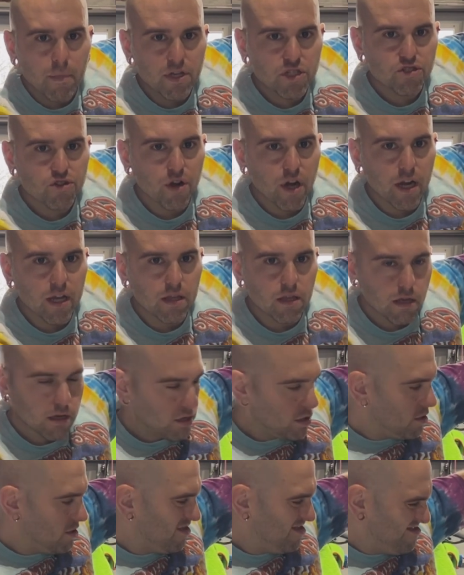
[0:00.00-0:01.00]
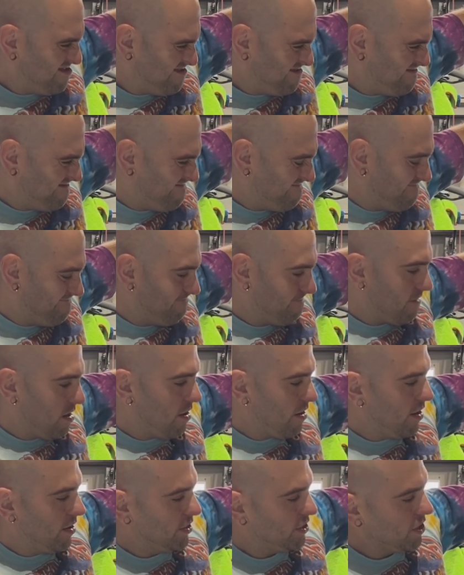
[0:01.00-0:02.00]
strength. All
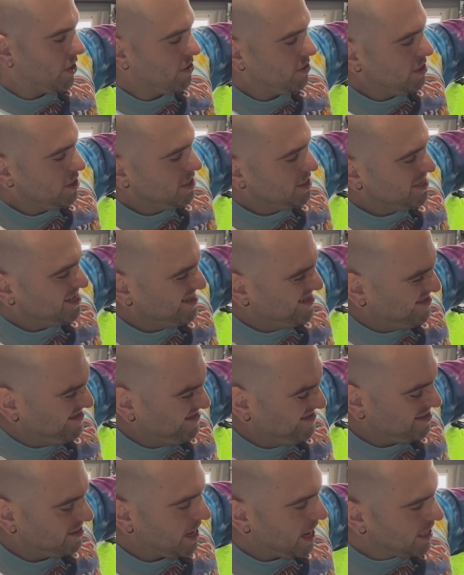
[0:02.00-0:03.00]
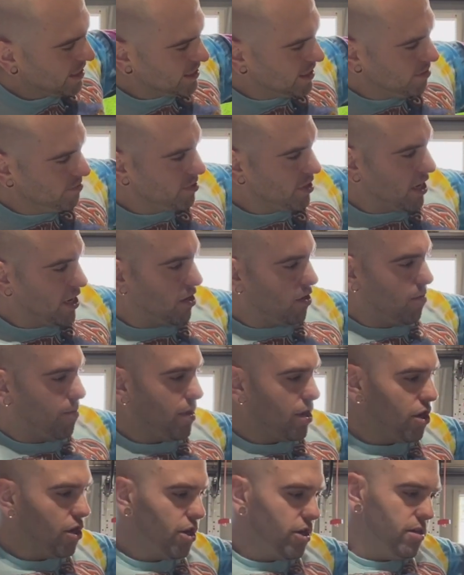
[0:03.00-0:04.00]
right, so that seems like it would
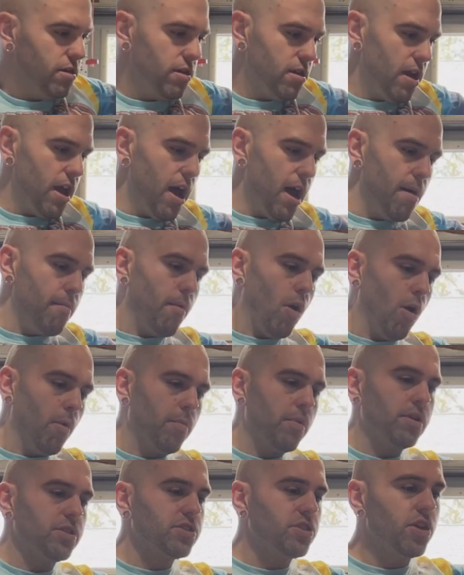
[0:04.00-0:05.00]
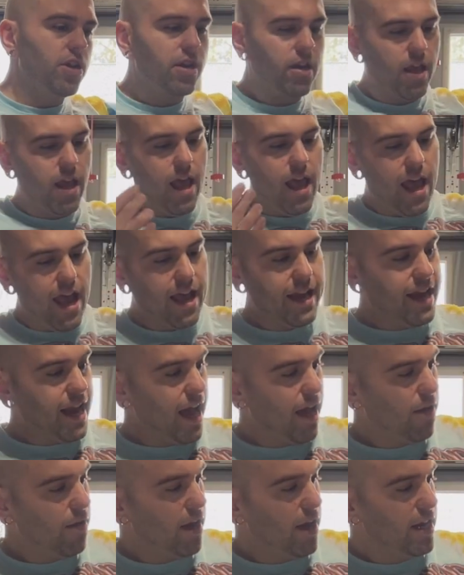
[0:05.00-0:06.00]
be good. I'm hoping it's good. And
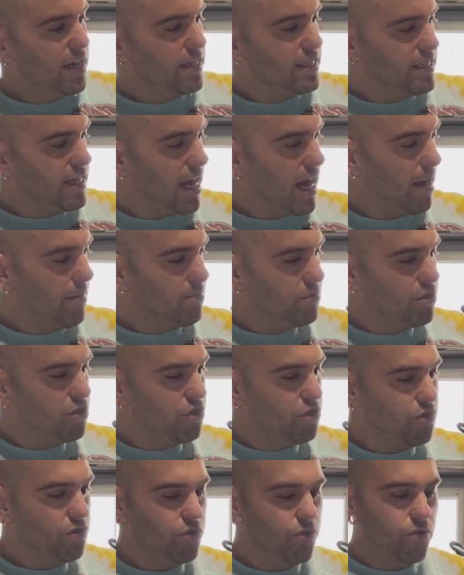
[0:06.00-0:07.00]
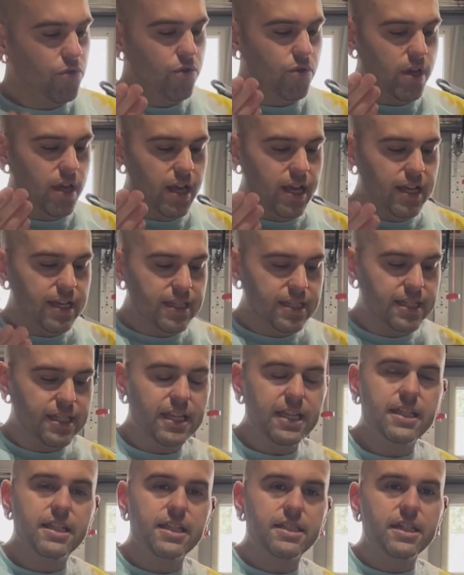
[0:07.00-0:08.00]
now it is time to
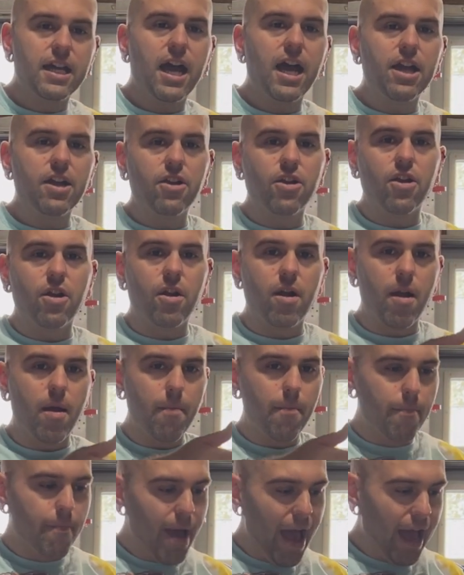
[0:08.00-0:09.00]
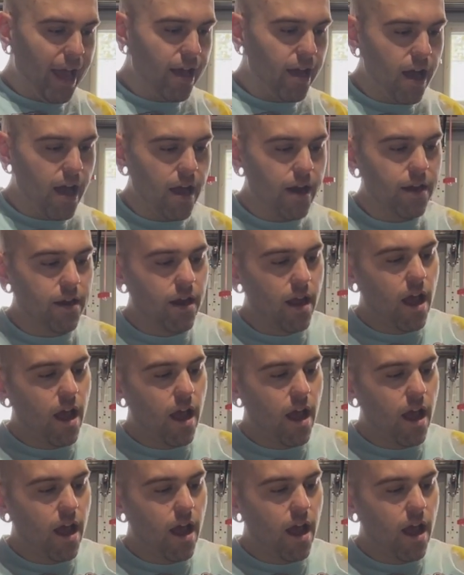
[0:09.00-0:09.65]
seat the tire back on.